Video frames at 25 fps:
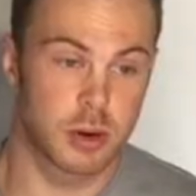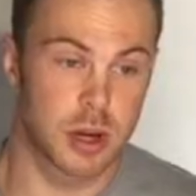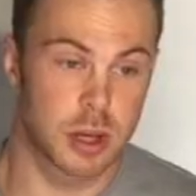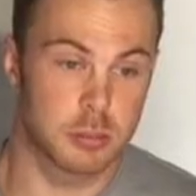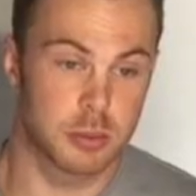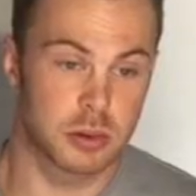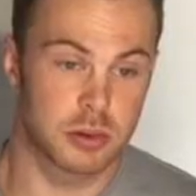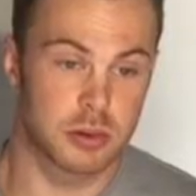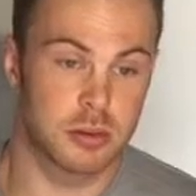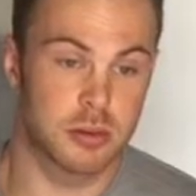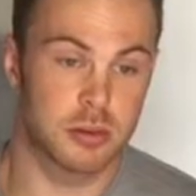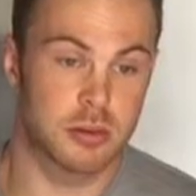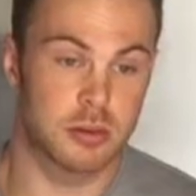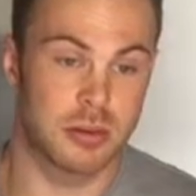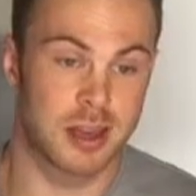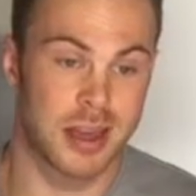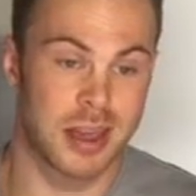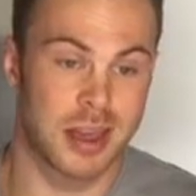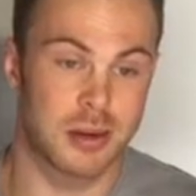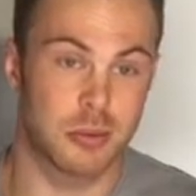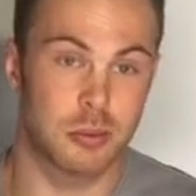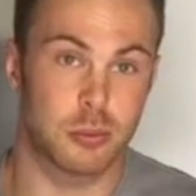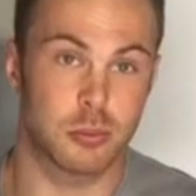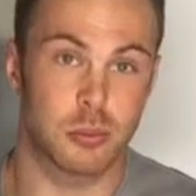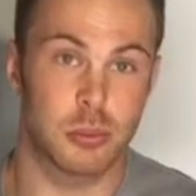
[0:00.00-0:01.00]
able to
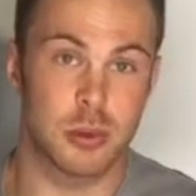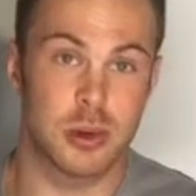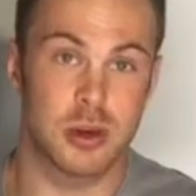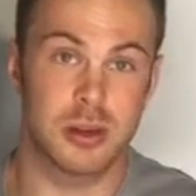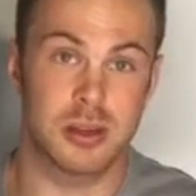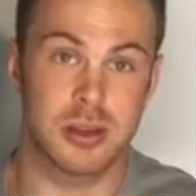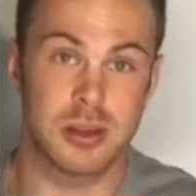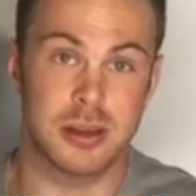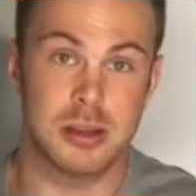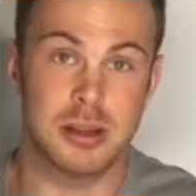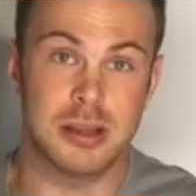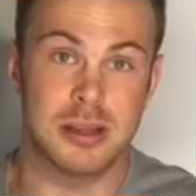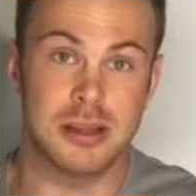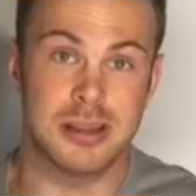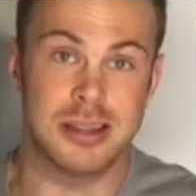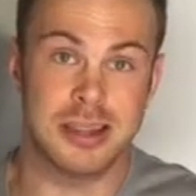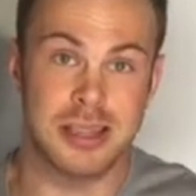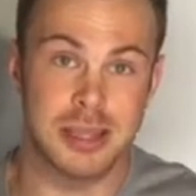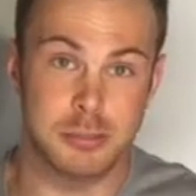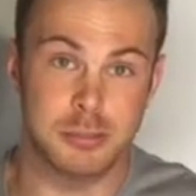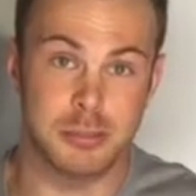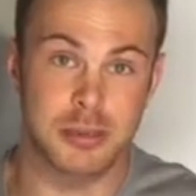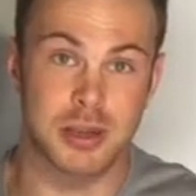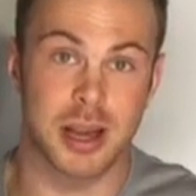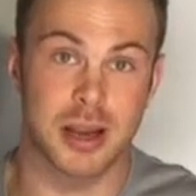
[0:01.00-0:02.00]
take really
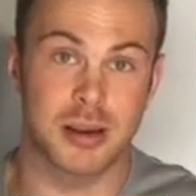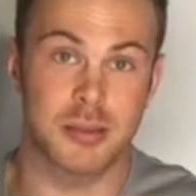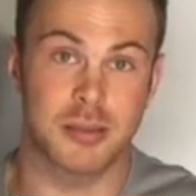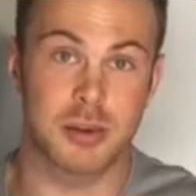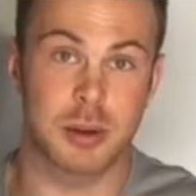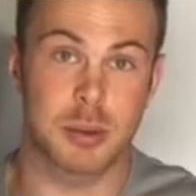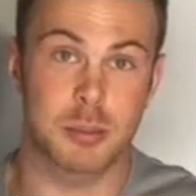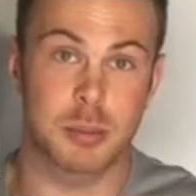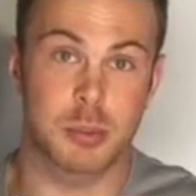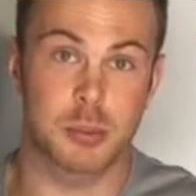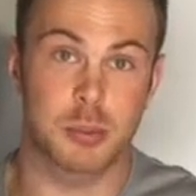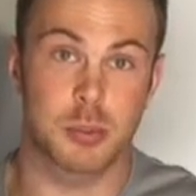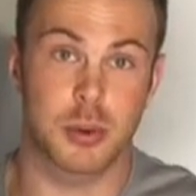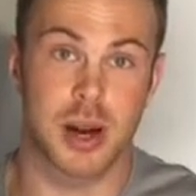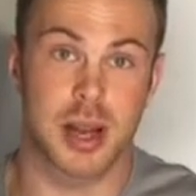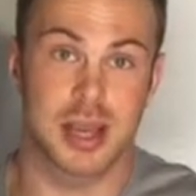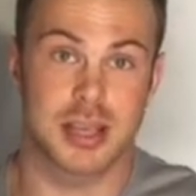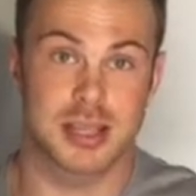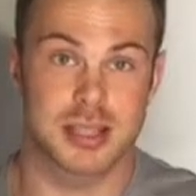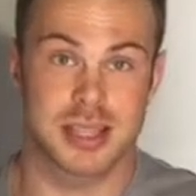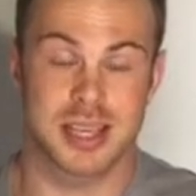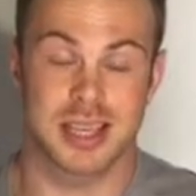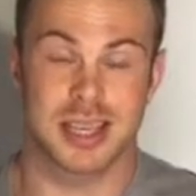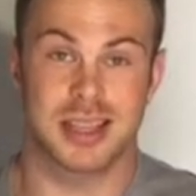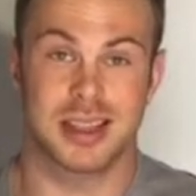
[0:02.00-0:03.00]
deep diaphragmatic
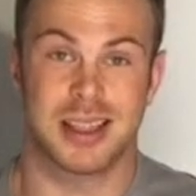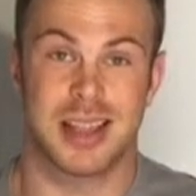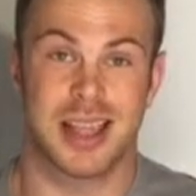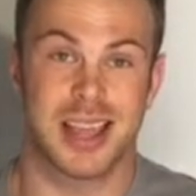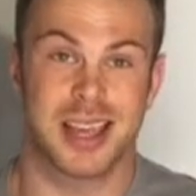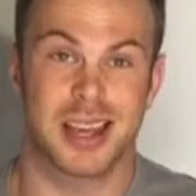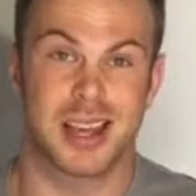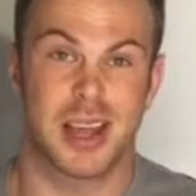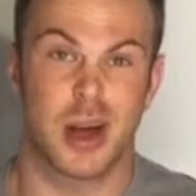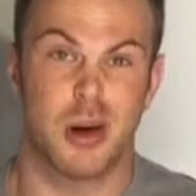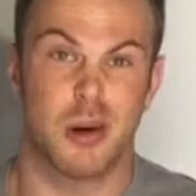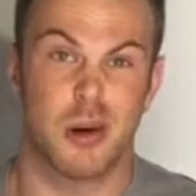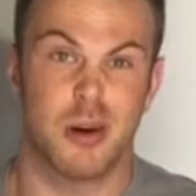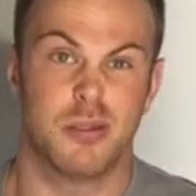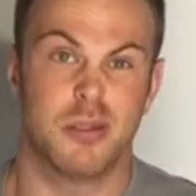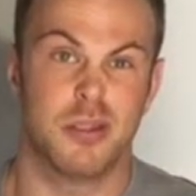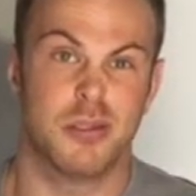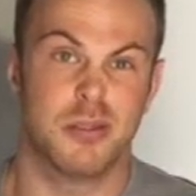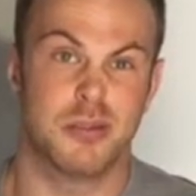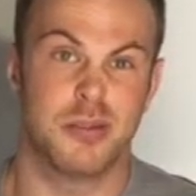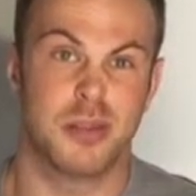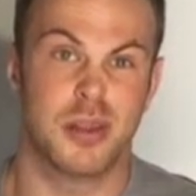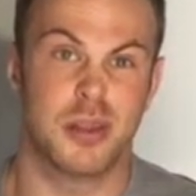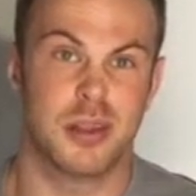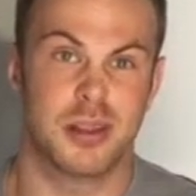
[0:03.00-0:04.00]
breaths and let go of the
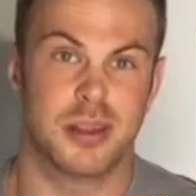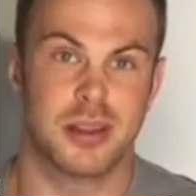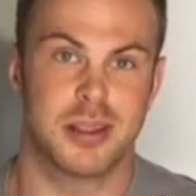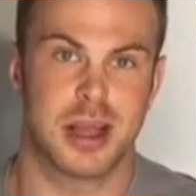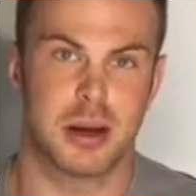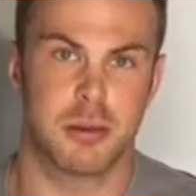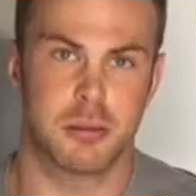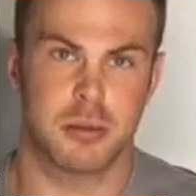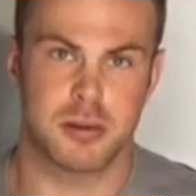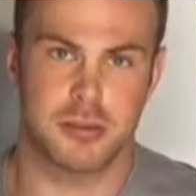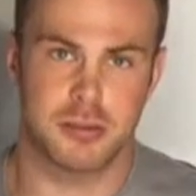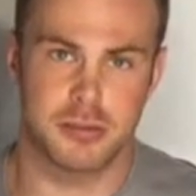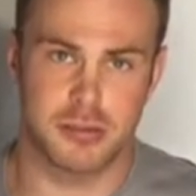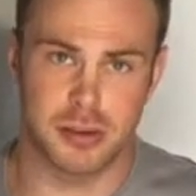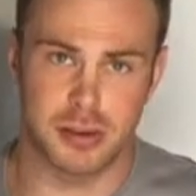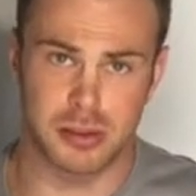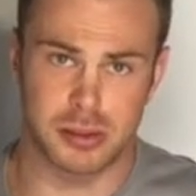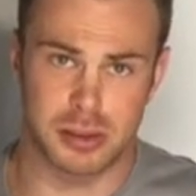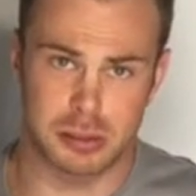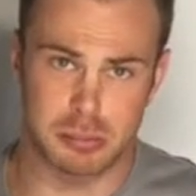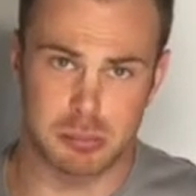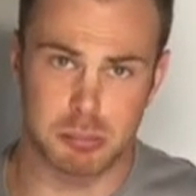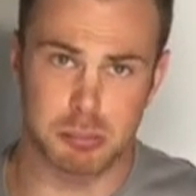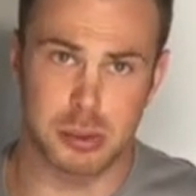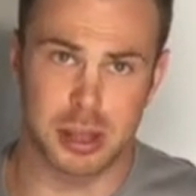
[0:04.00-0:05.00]
feeling that we're
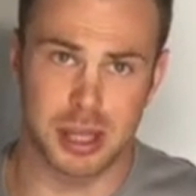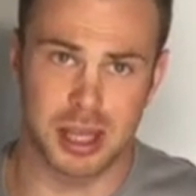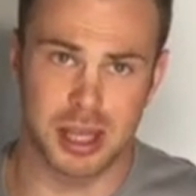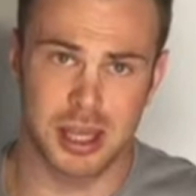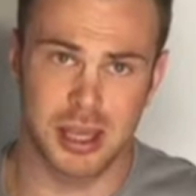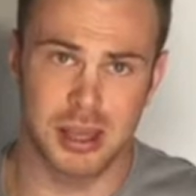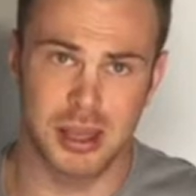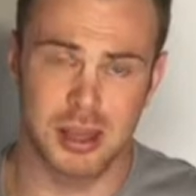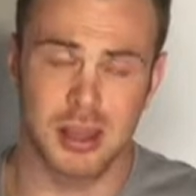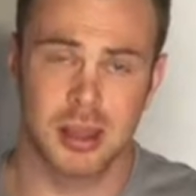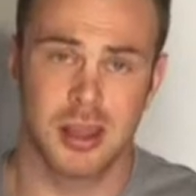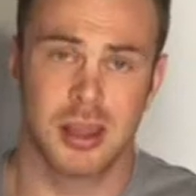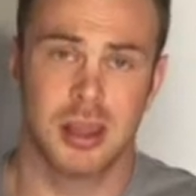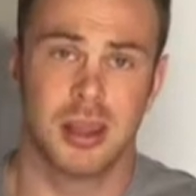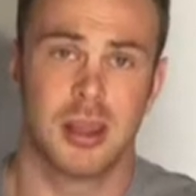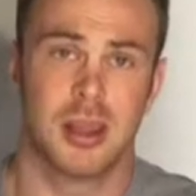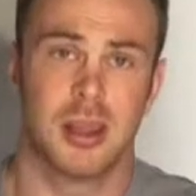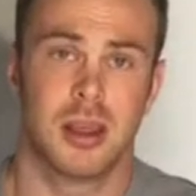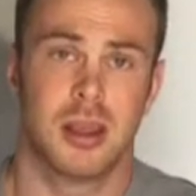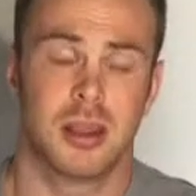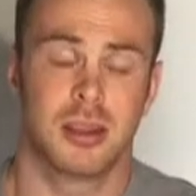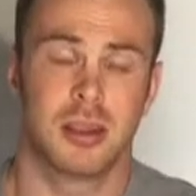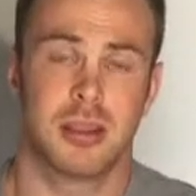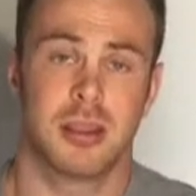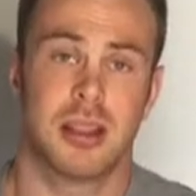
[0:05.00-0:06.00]
feeling big,
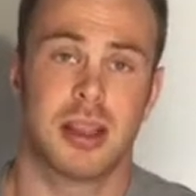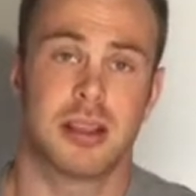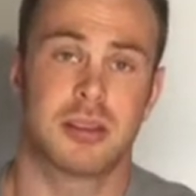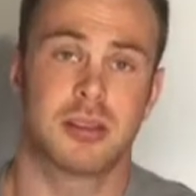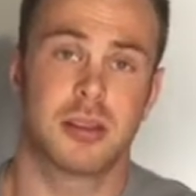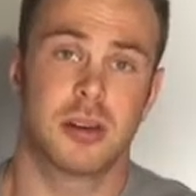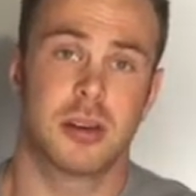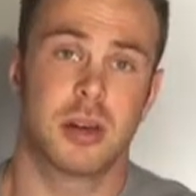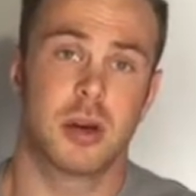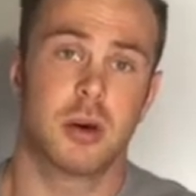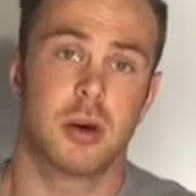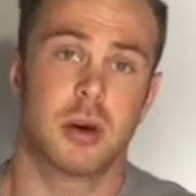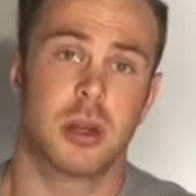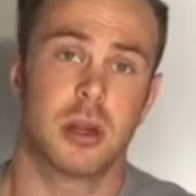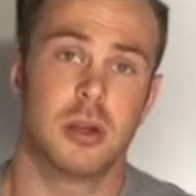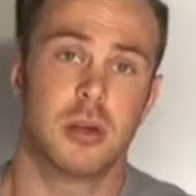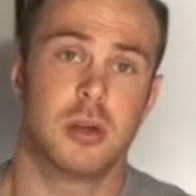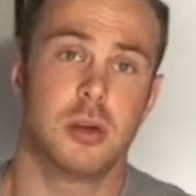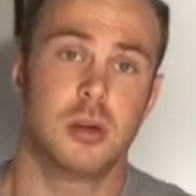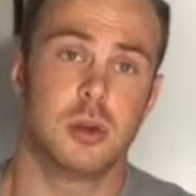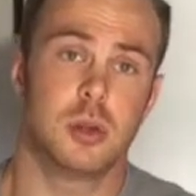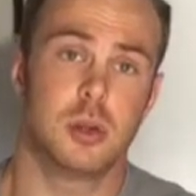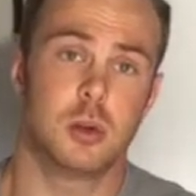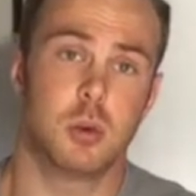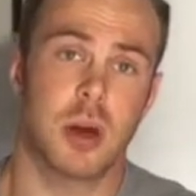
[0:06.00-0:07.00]
then that's gonna go a
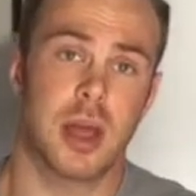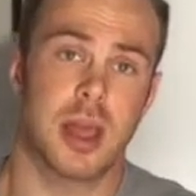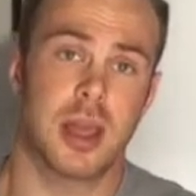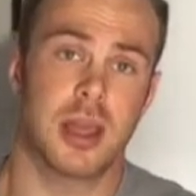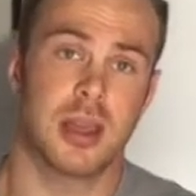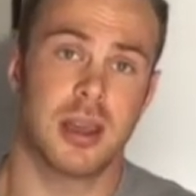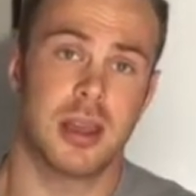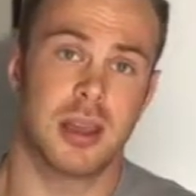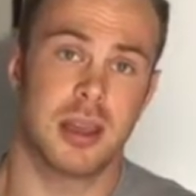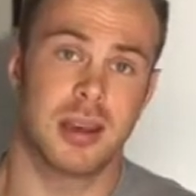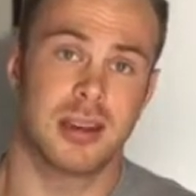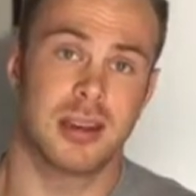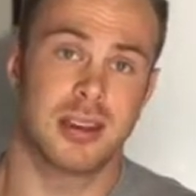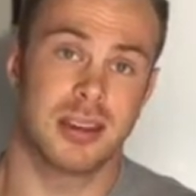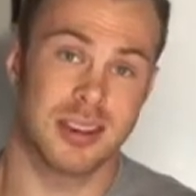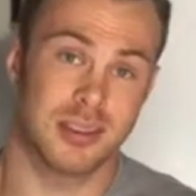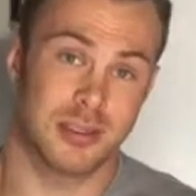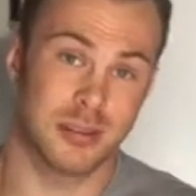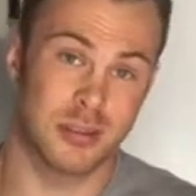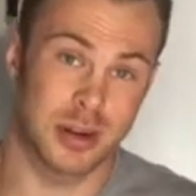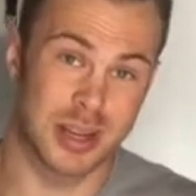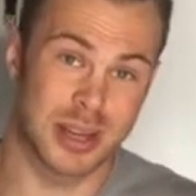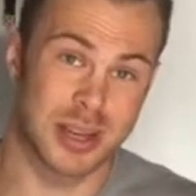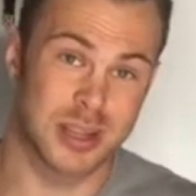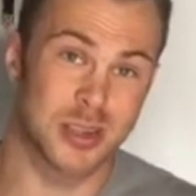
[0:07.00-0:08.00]
huge way into
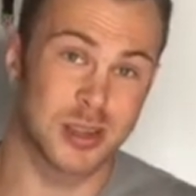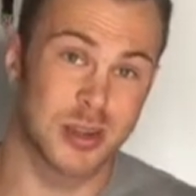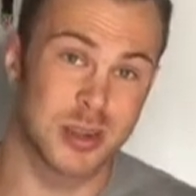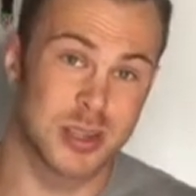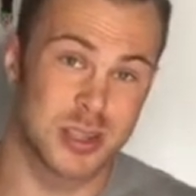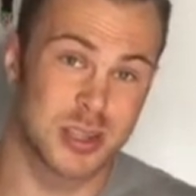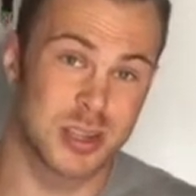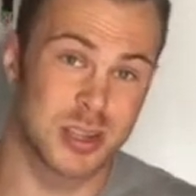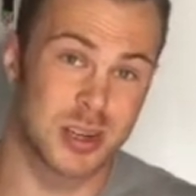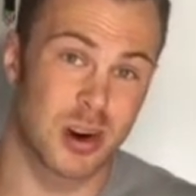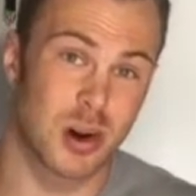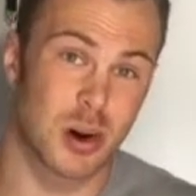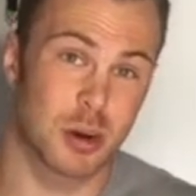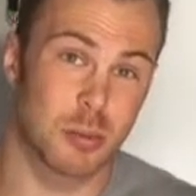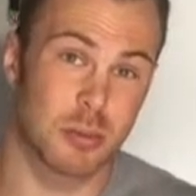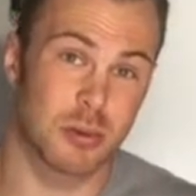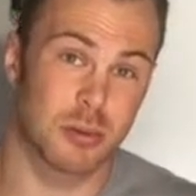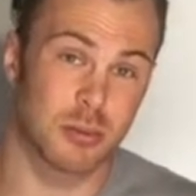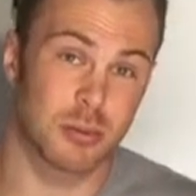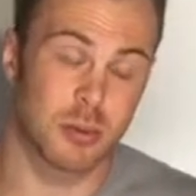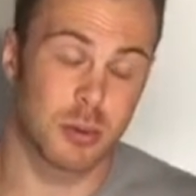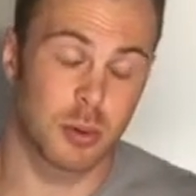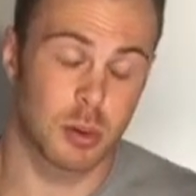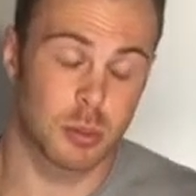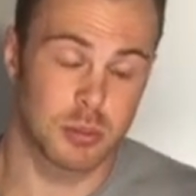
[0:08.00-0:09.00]
increasing our
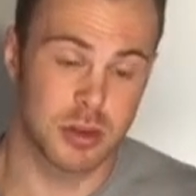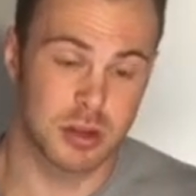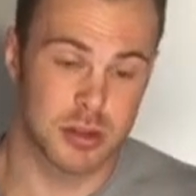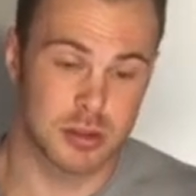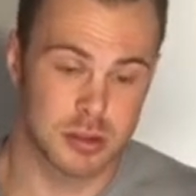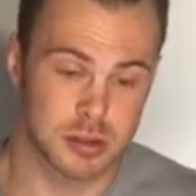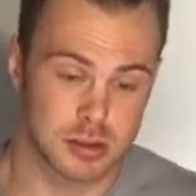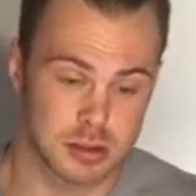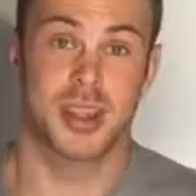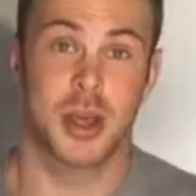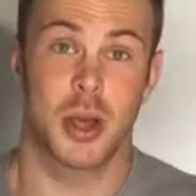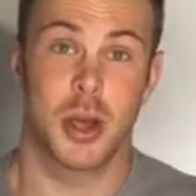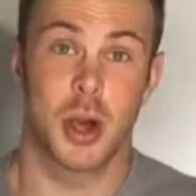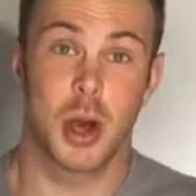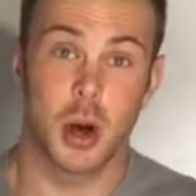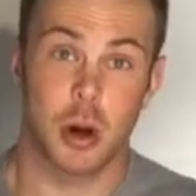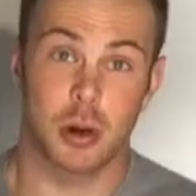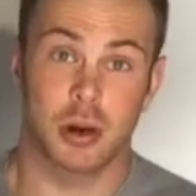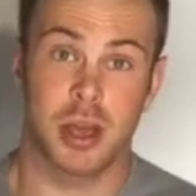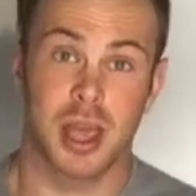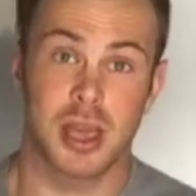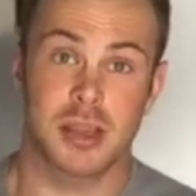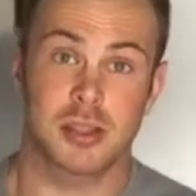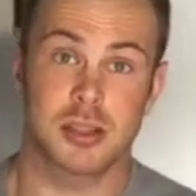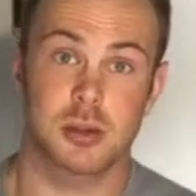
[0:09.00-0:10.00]
performance.
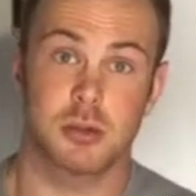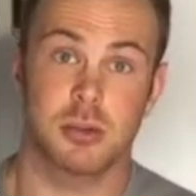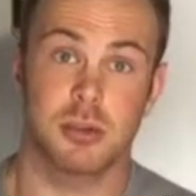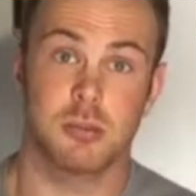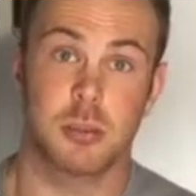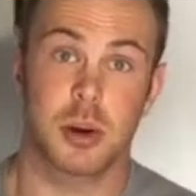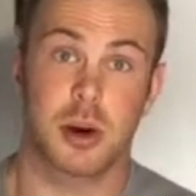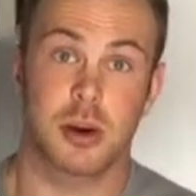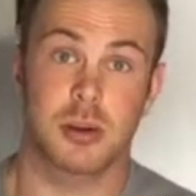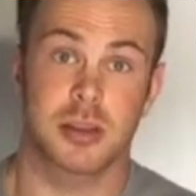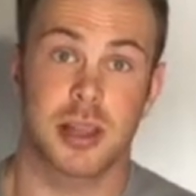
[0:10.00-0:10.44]
Okay, so we broke